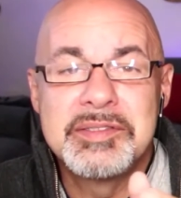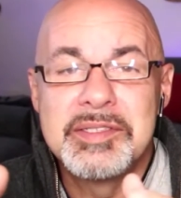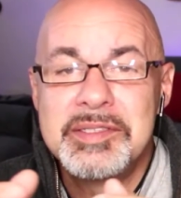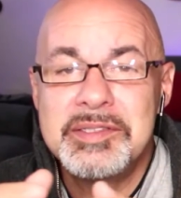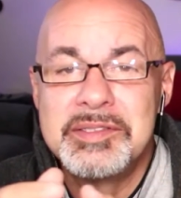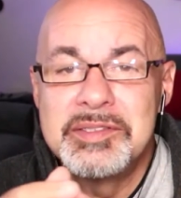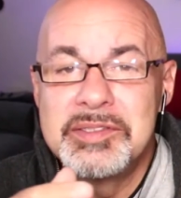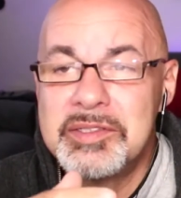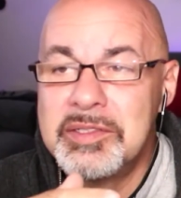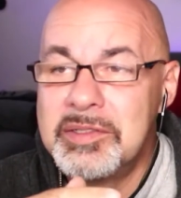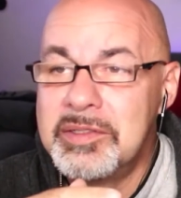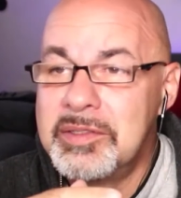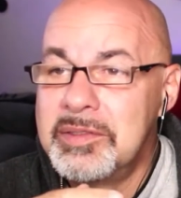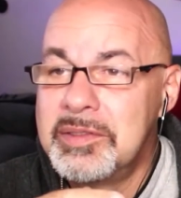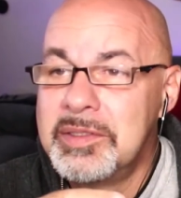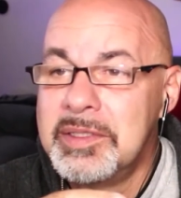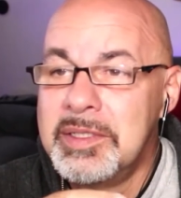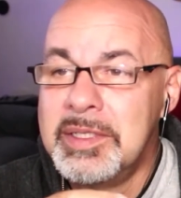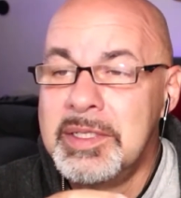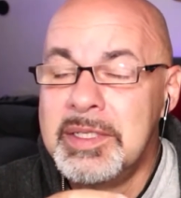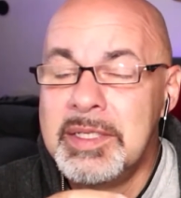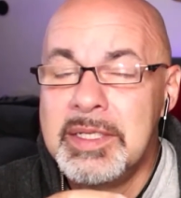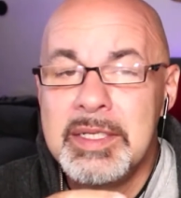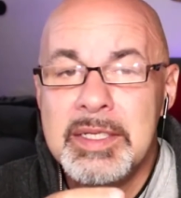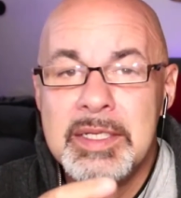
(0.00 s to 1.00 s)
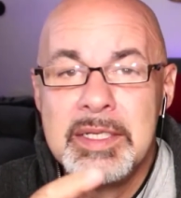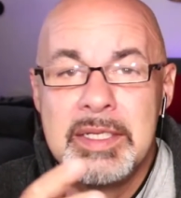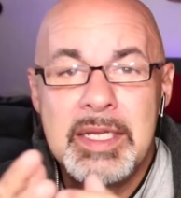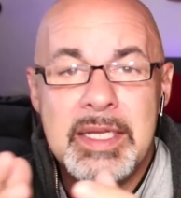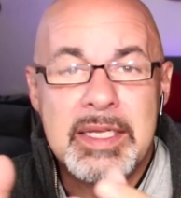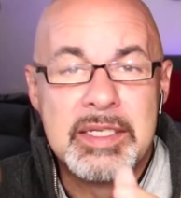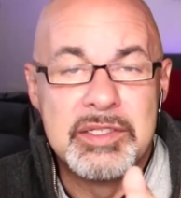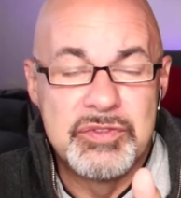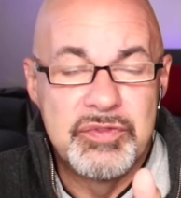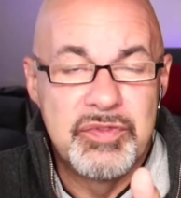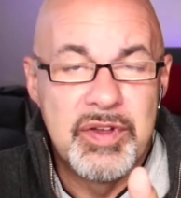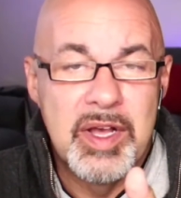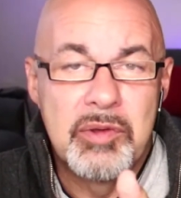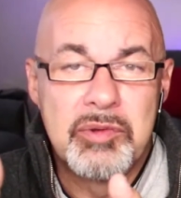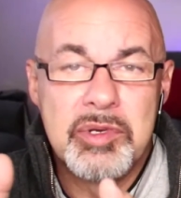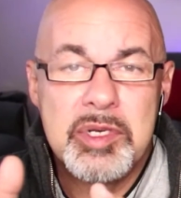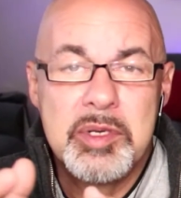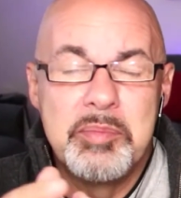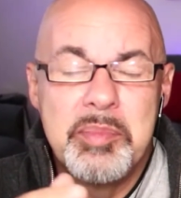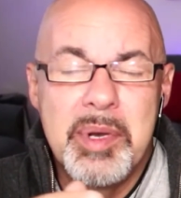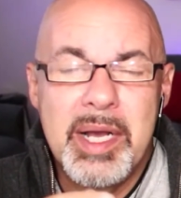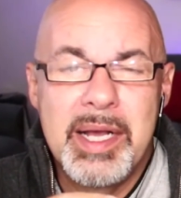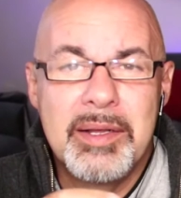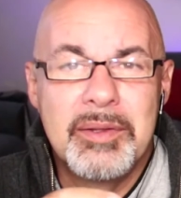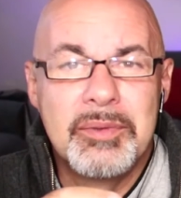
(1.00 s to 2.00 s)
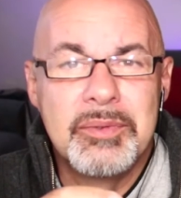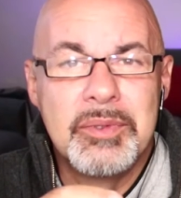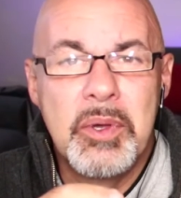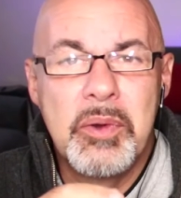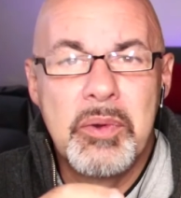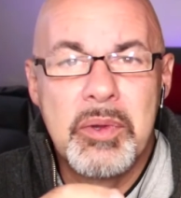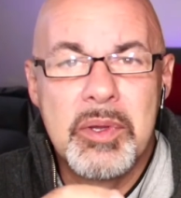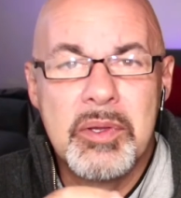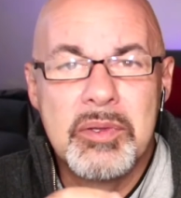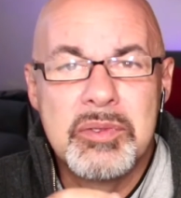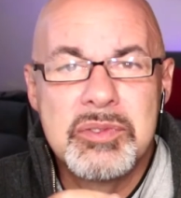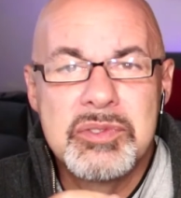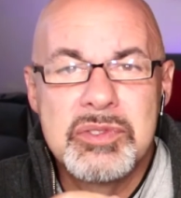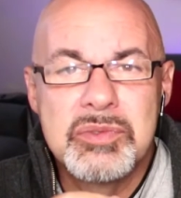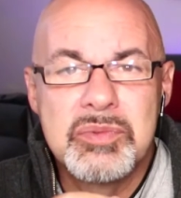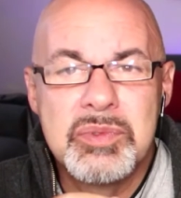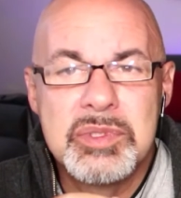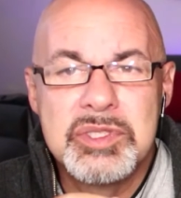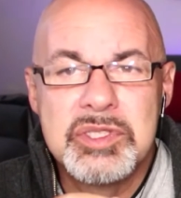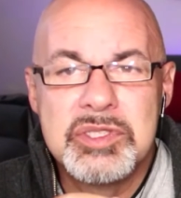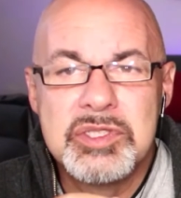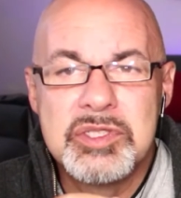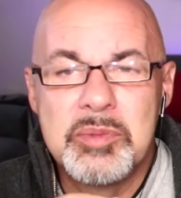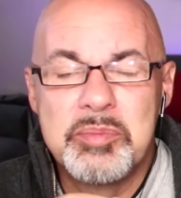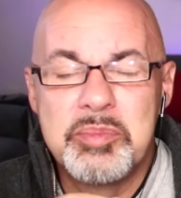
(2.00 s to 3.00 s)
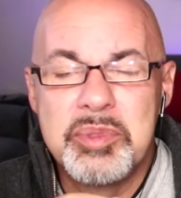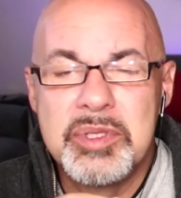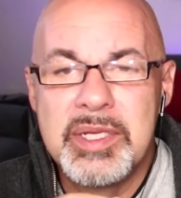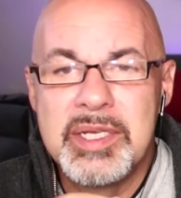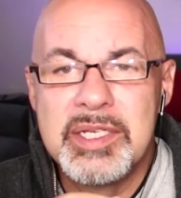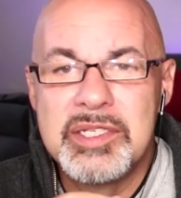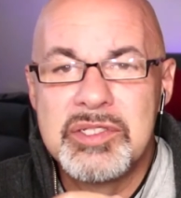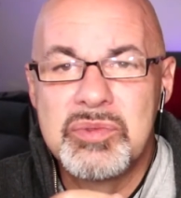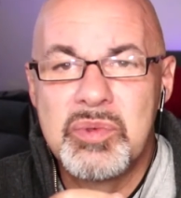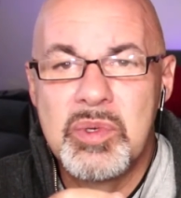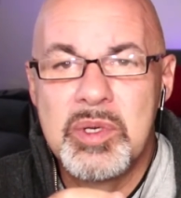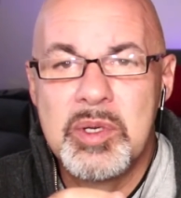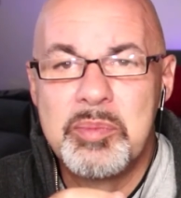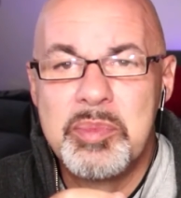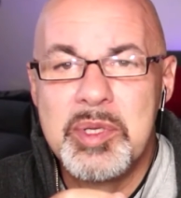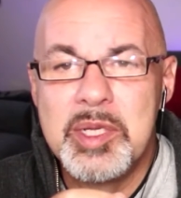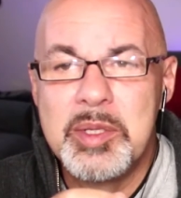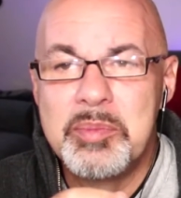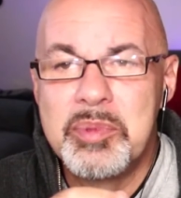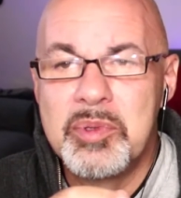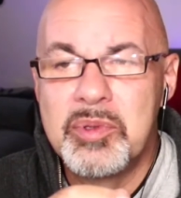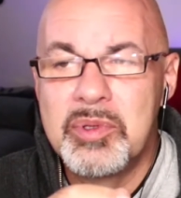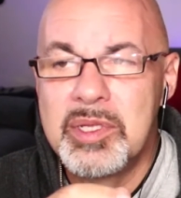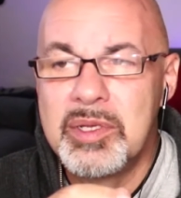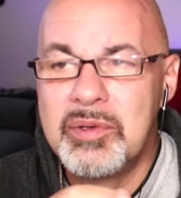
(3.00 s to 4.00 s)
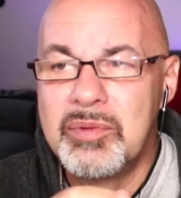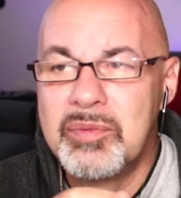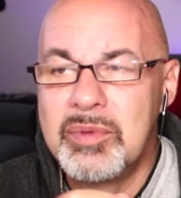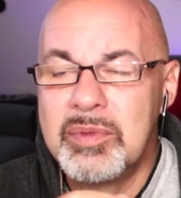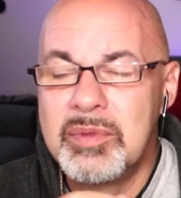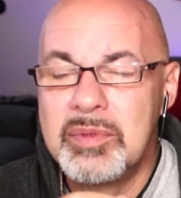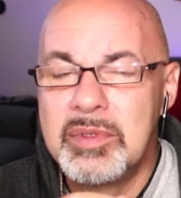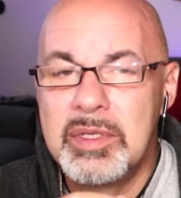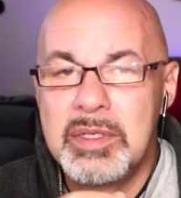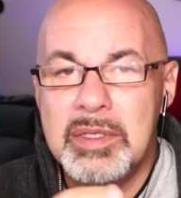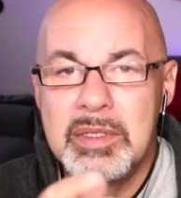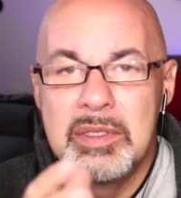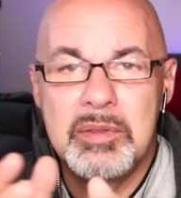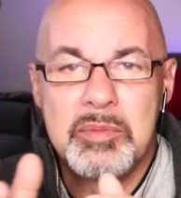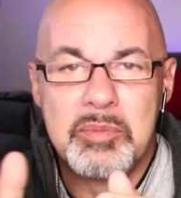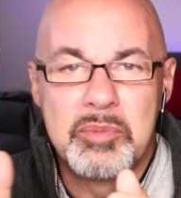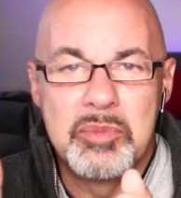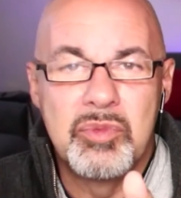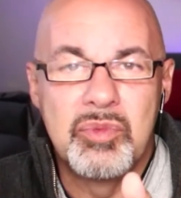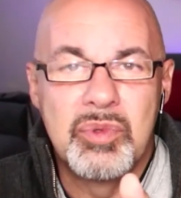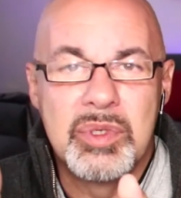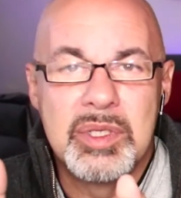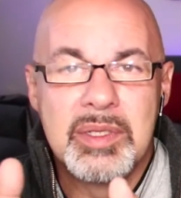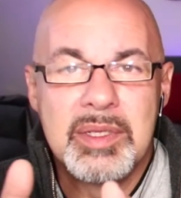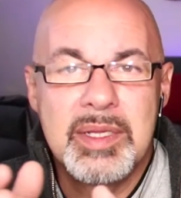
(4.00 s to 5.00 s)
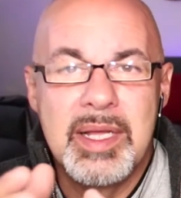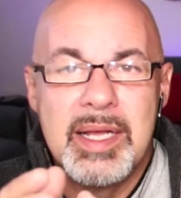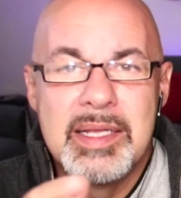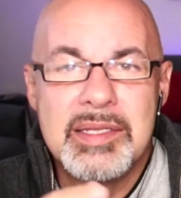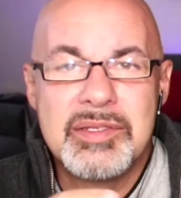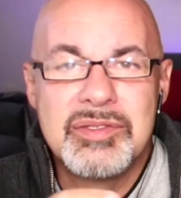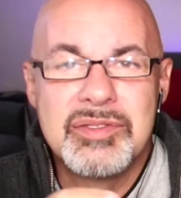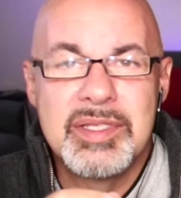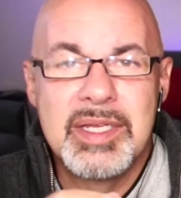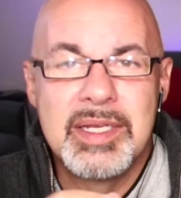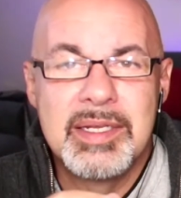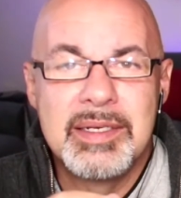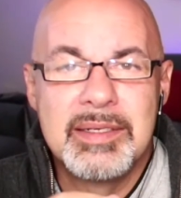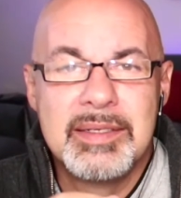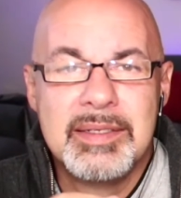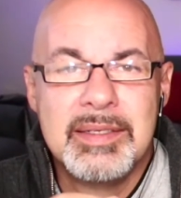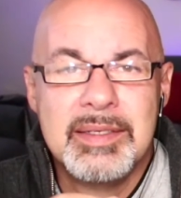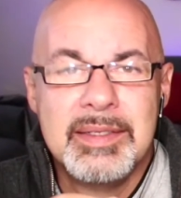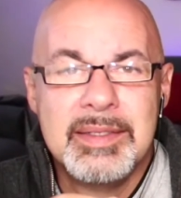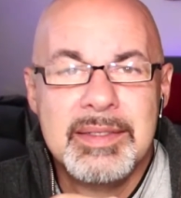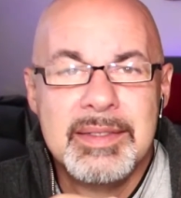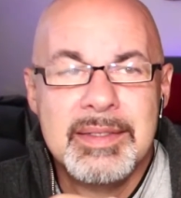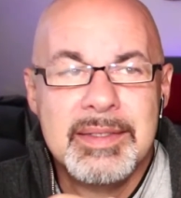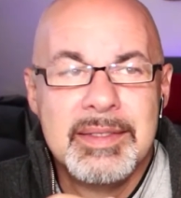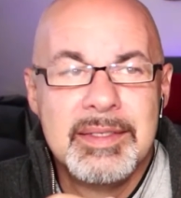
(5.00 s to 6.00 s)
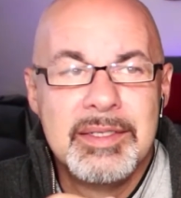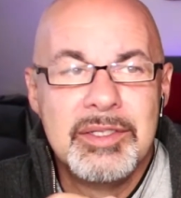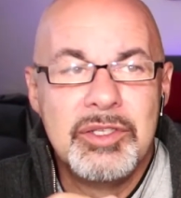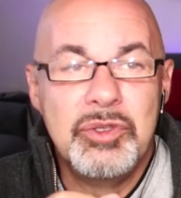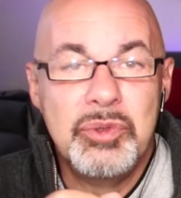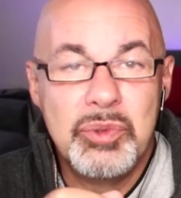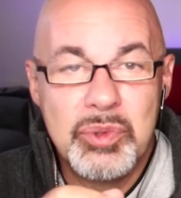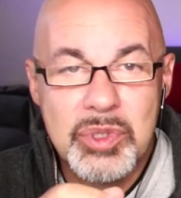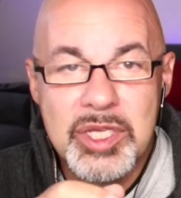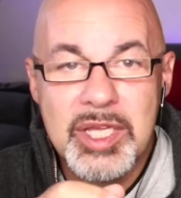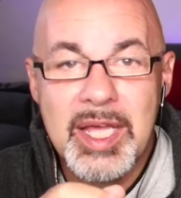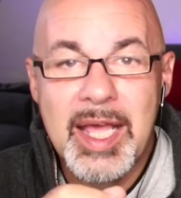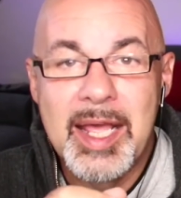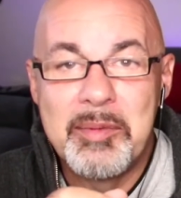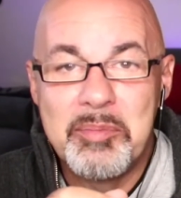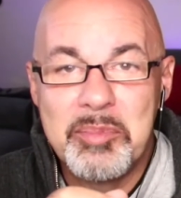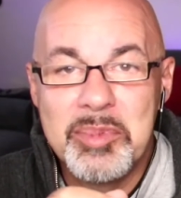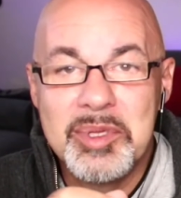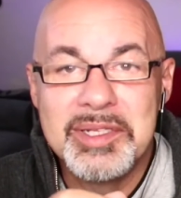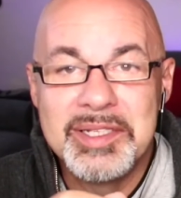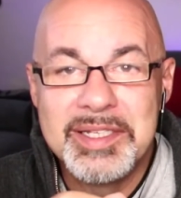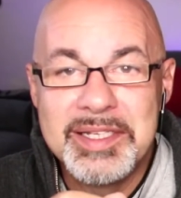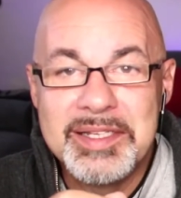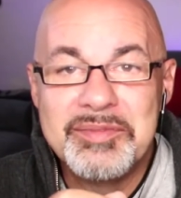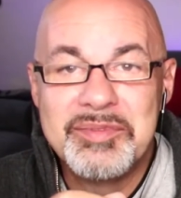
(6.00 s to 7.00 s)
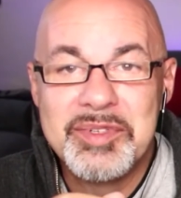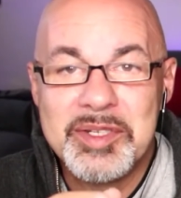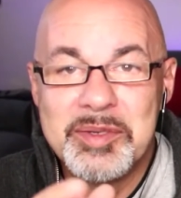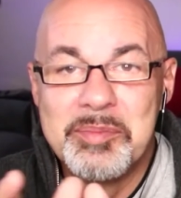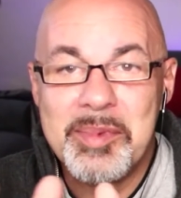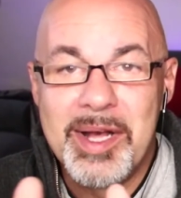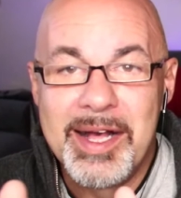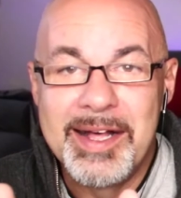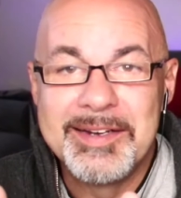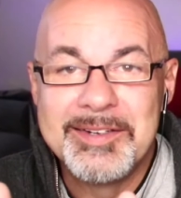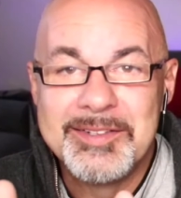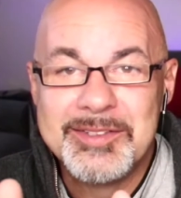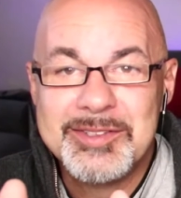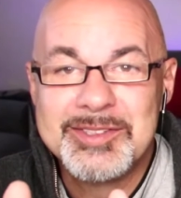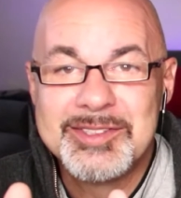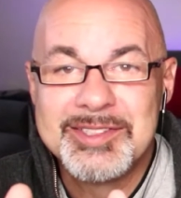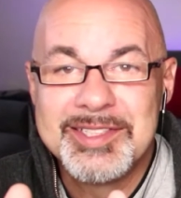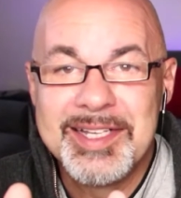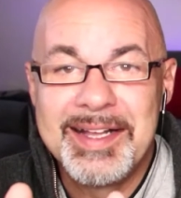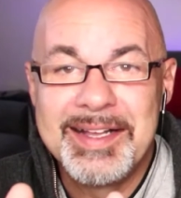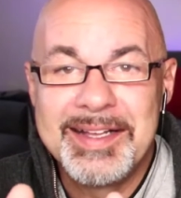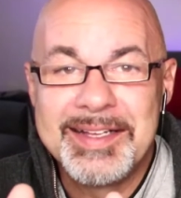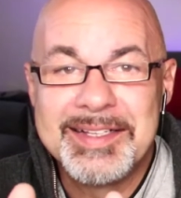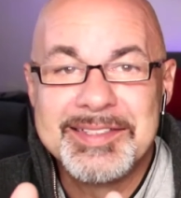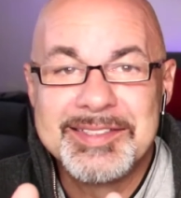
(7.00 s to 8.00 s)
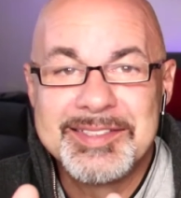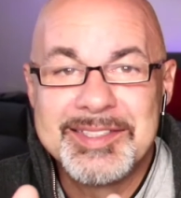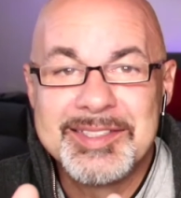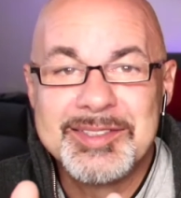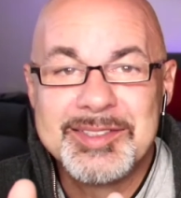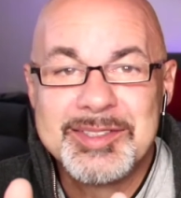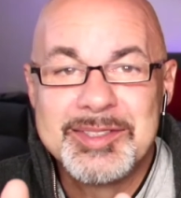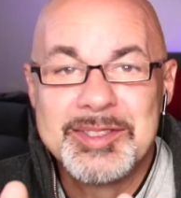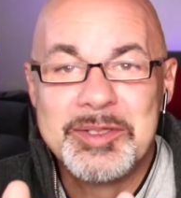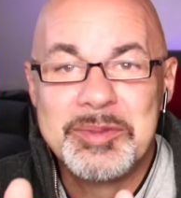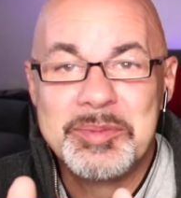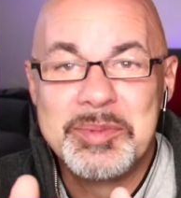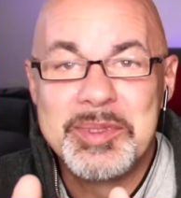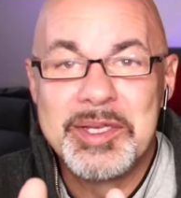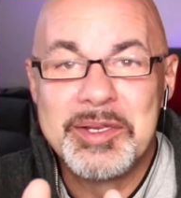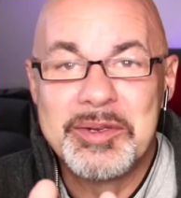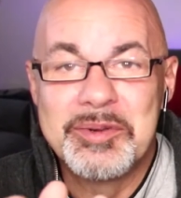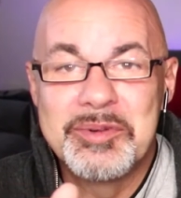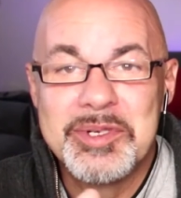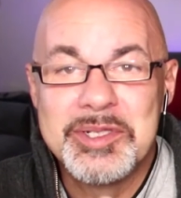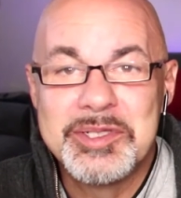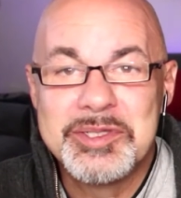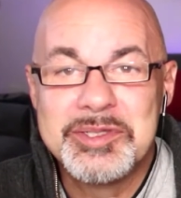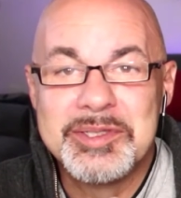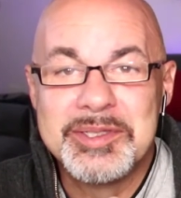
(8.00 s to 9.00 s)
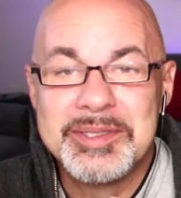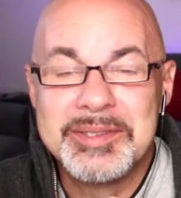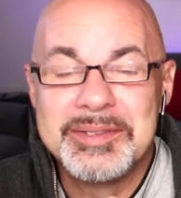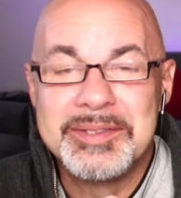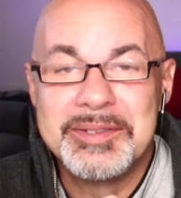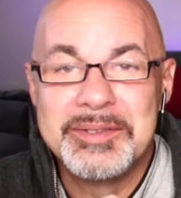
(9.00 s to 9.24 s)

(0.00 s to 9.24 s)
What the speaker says: He's founded Biologos, which is a place where people can realize that you can believe in modern science and still be a Christian.